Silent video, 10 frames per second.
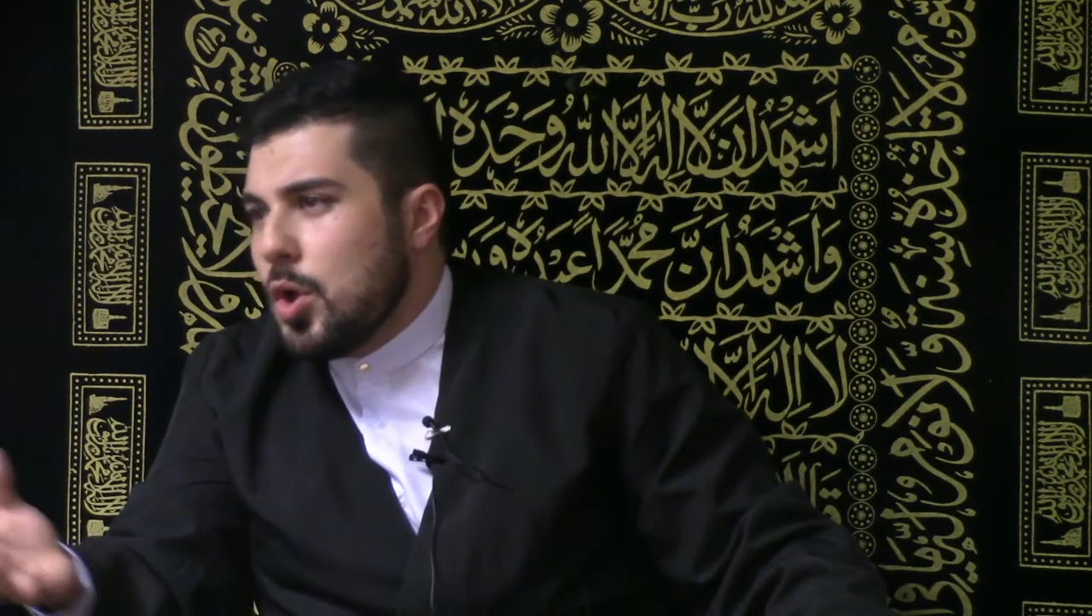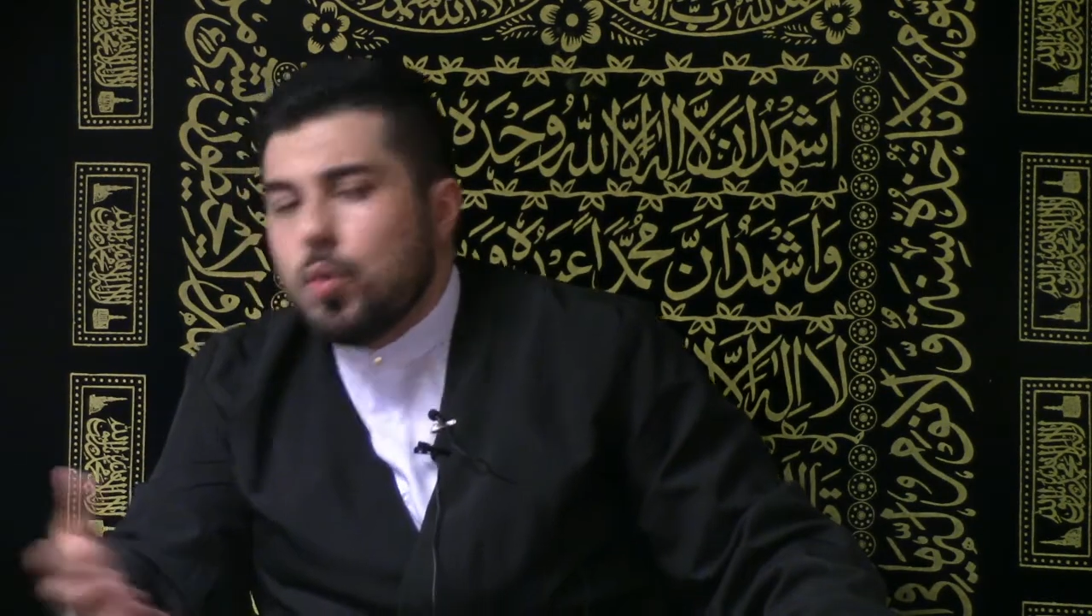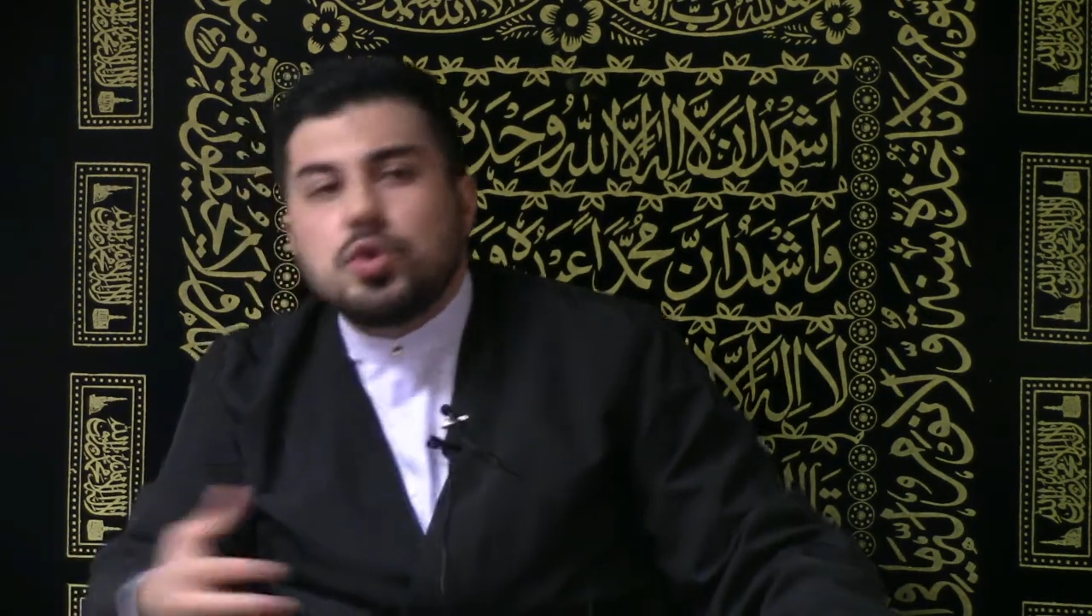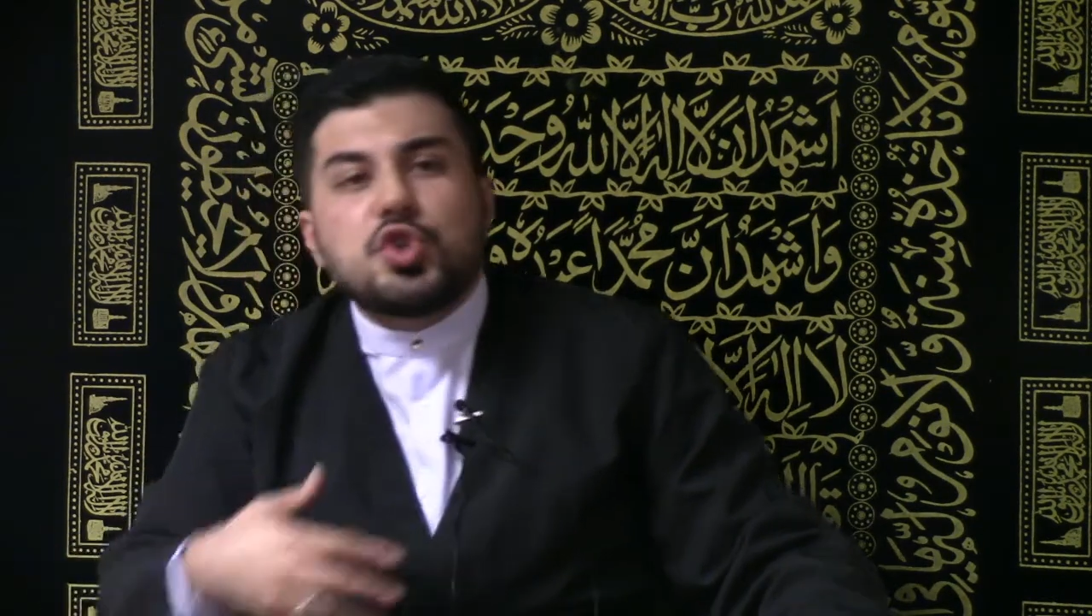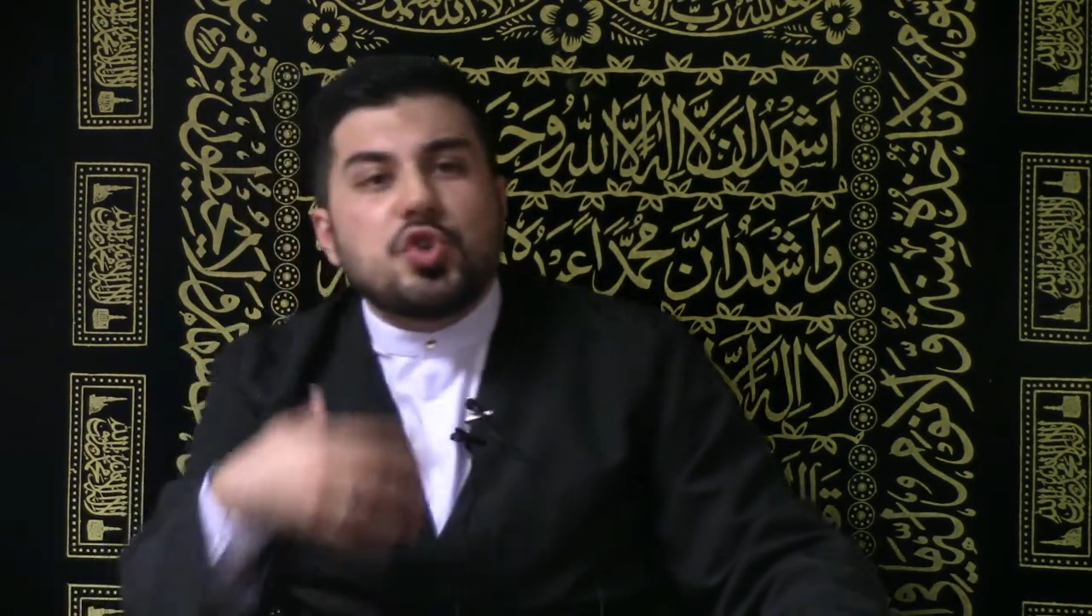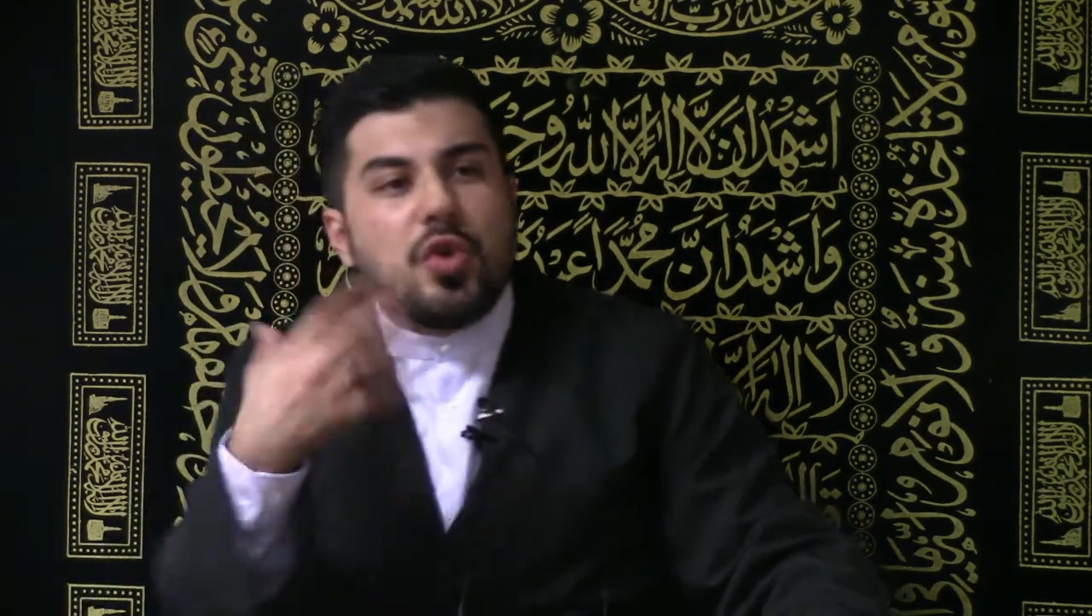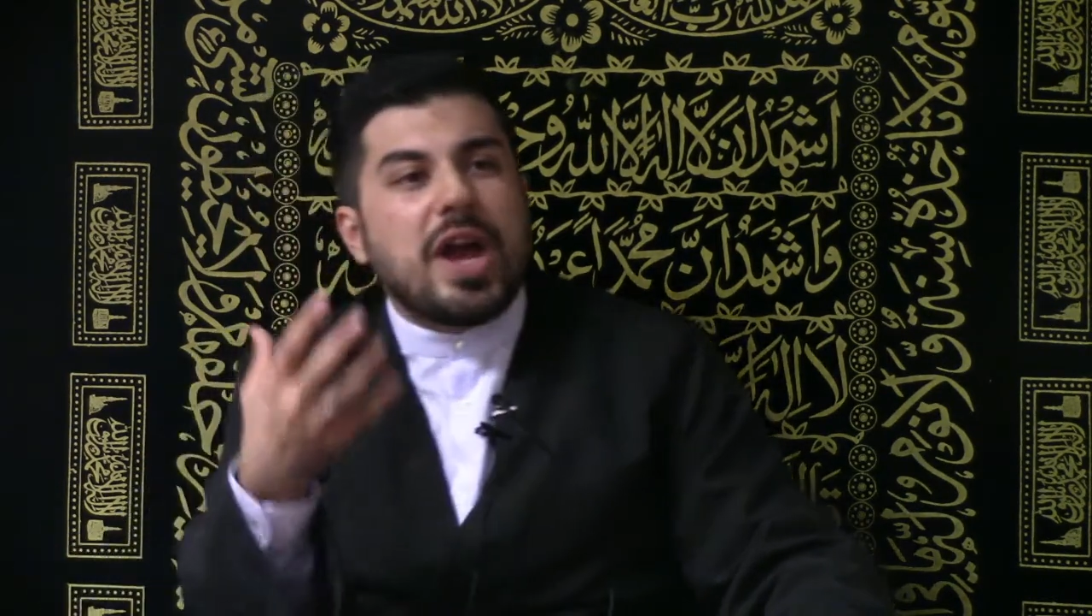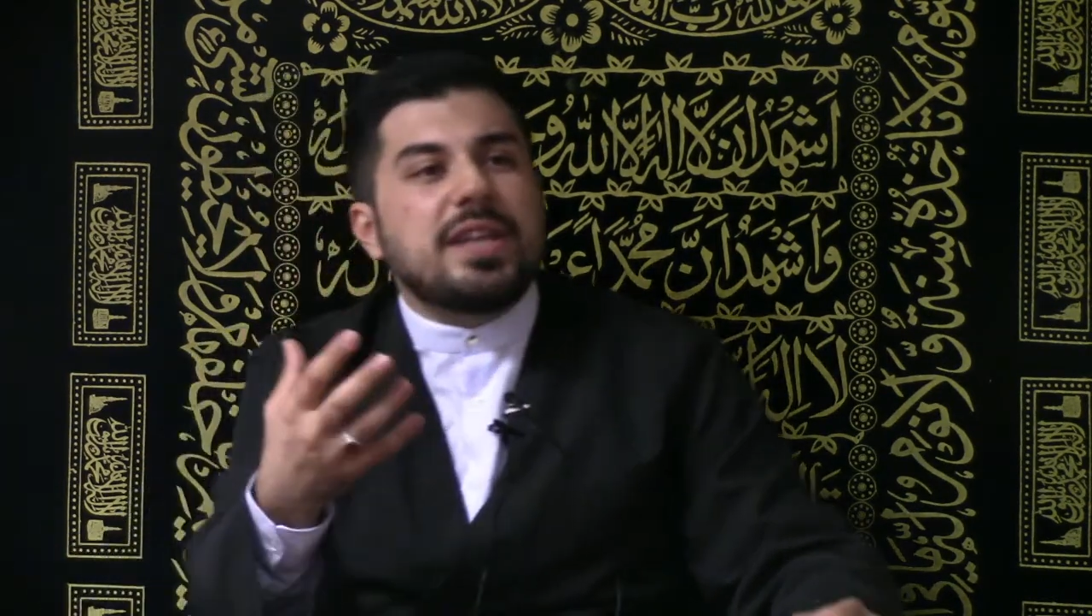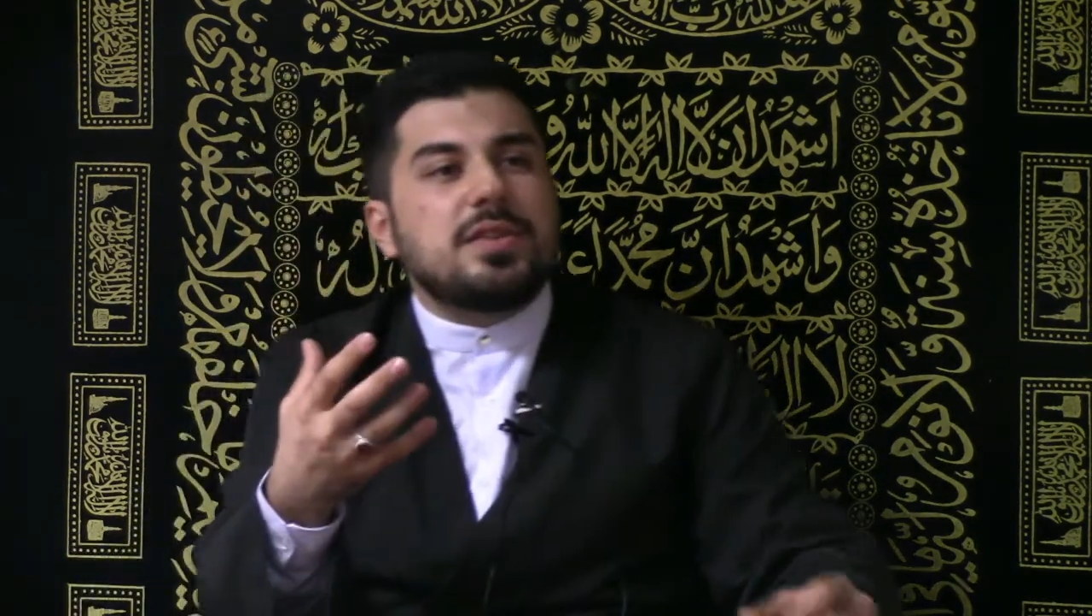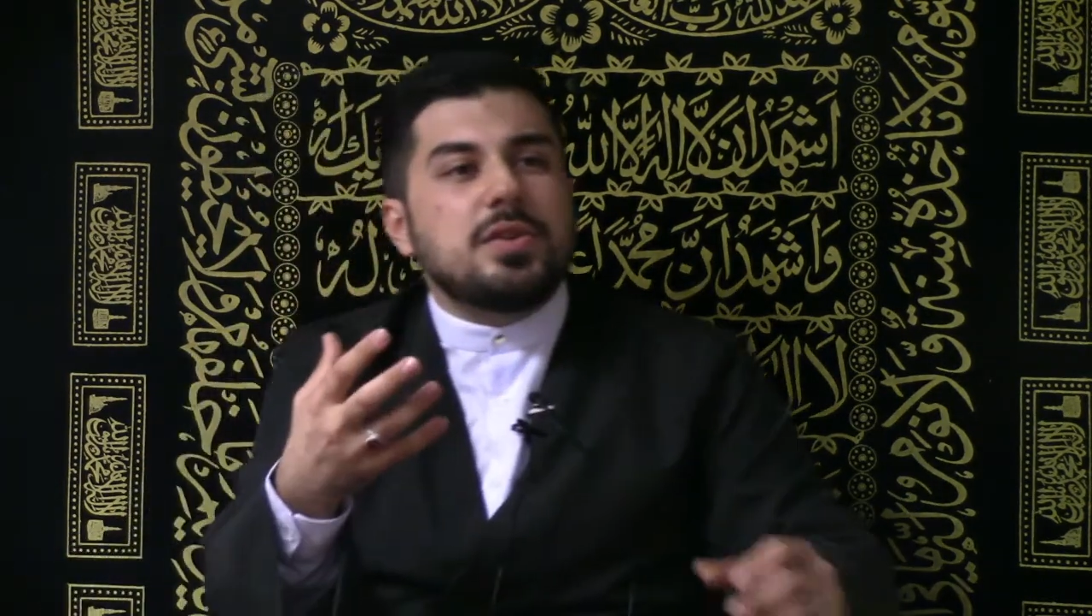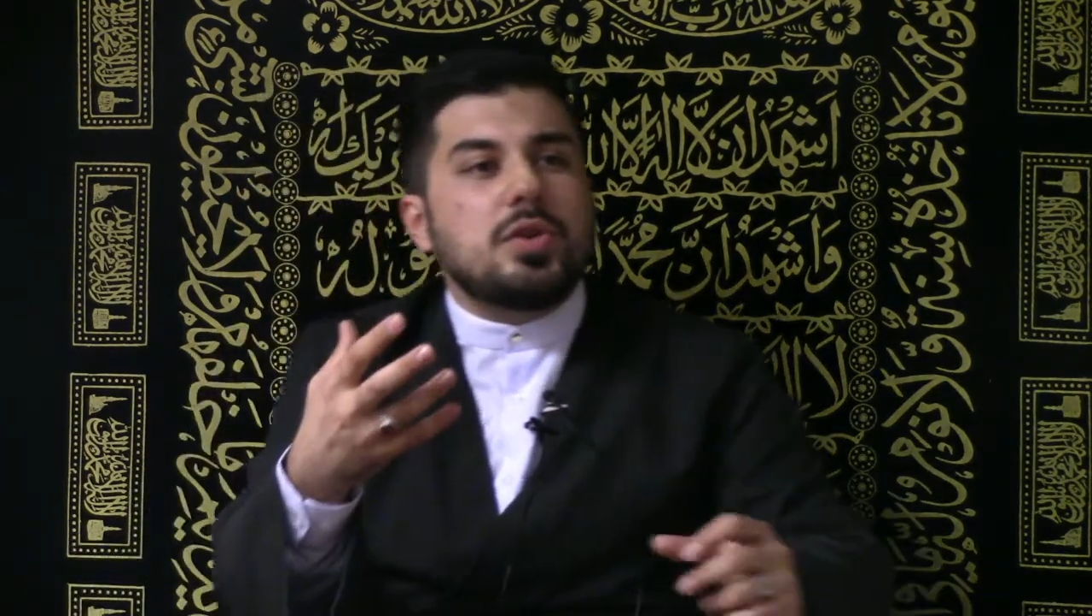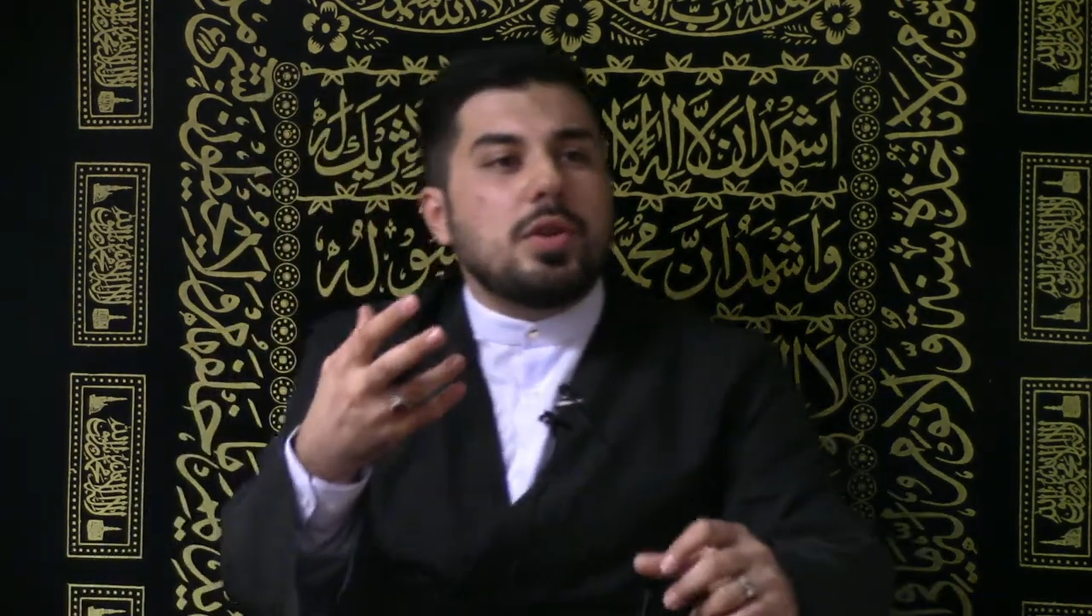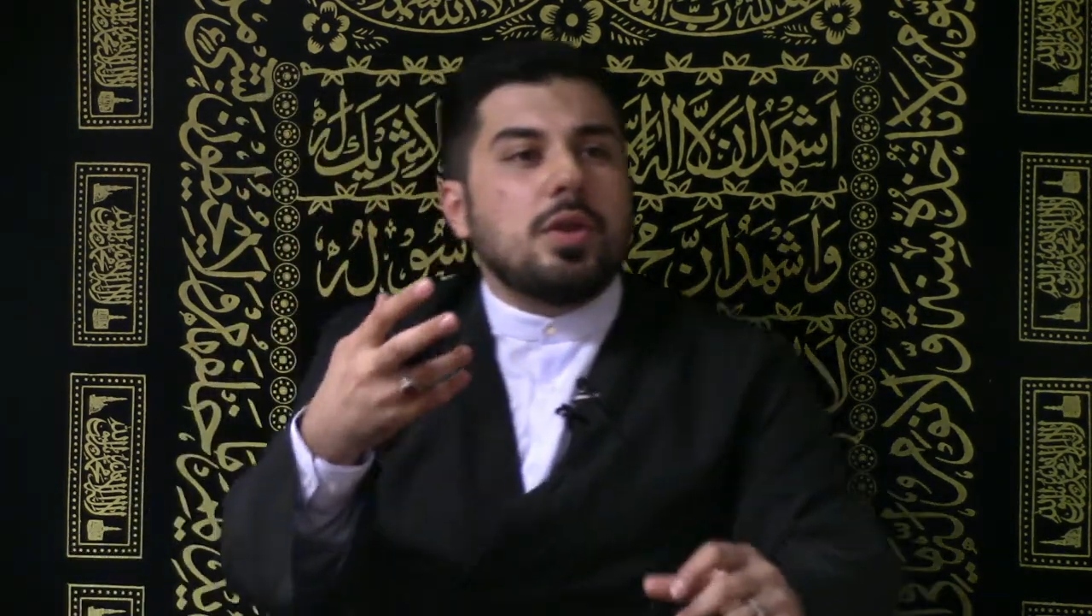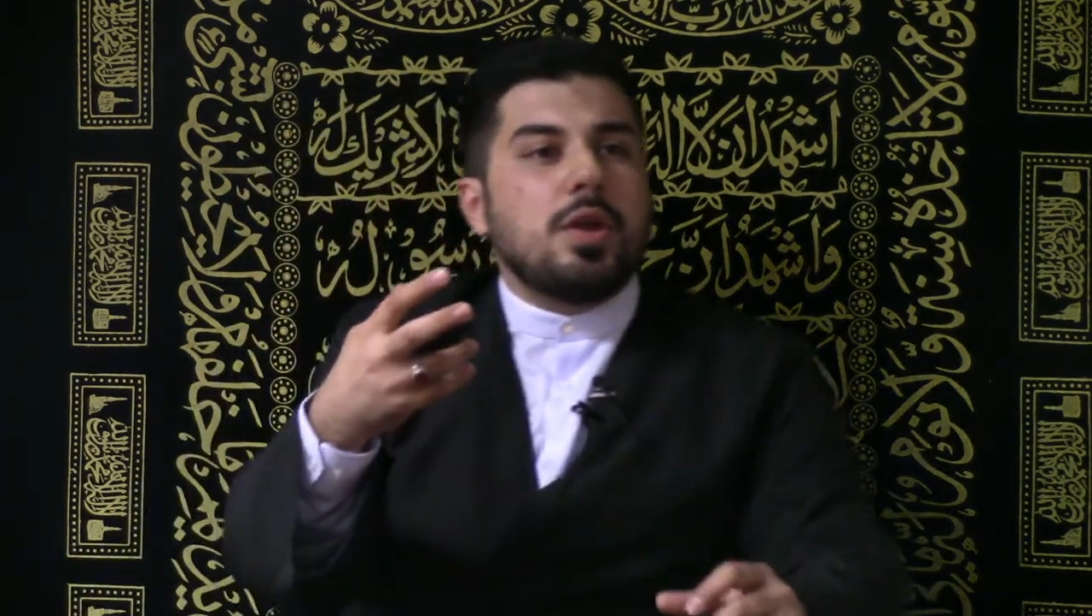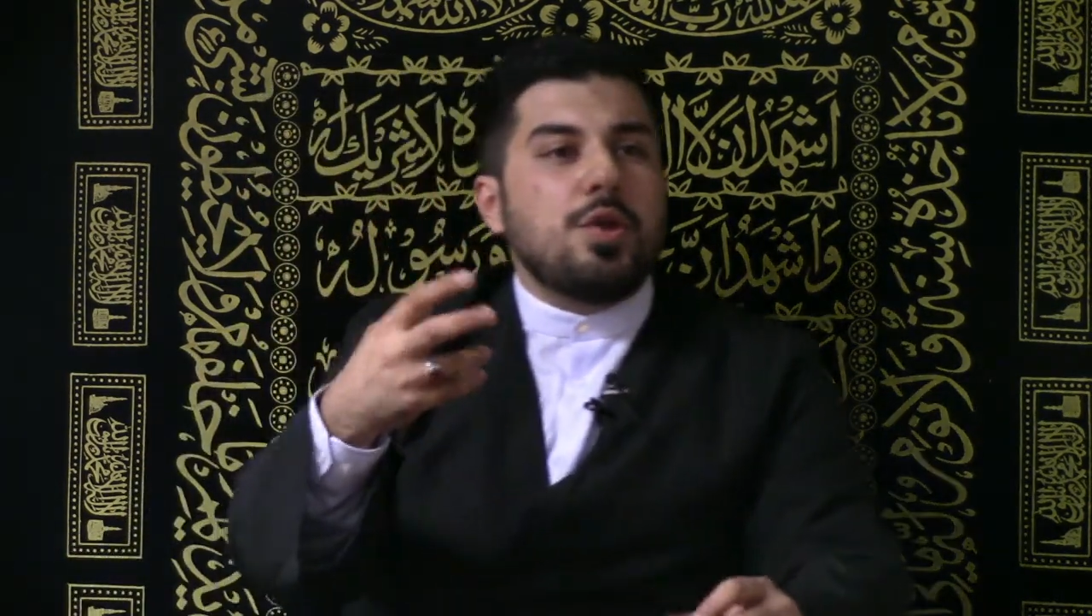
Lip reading: We'll try to